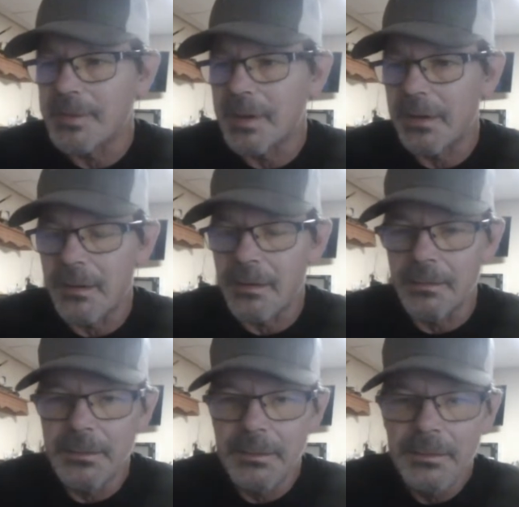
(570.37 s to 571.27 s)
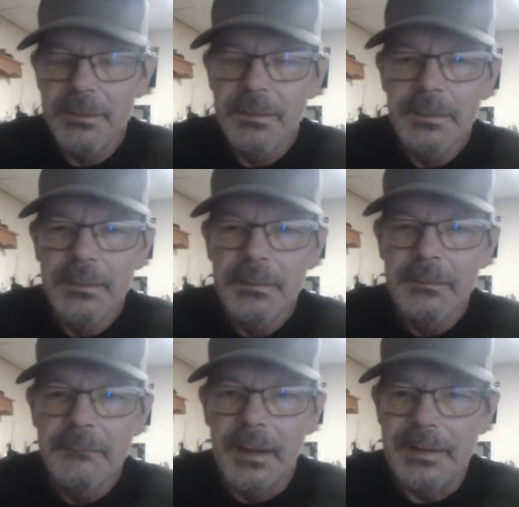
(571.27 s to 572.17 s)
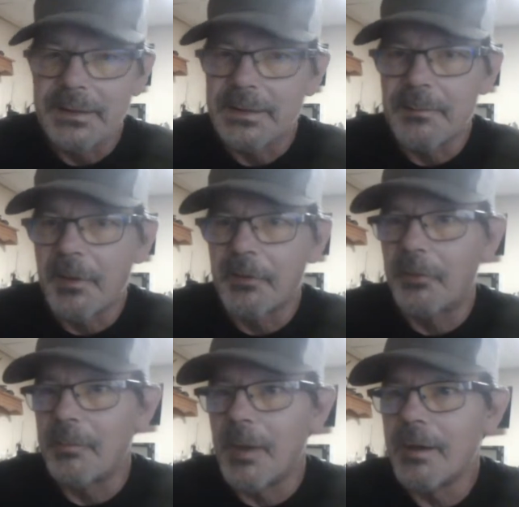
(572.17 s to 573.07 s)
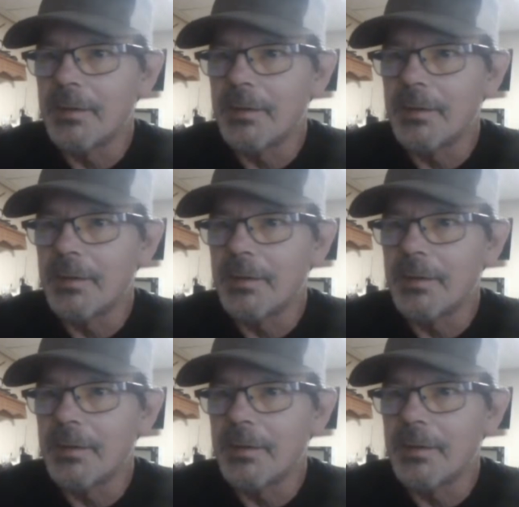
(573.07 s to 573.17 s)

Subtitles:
Actually, it's about 3 miles further down the road,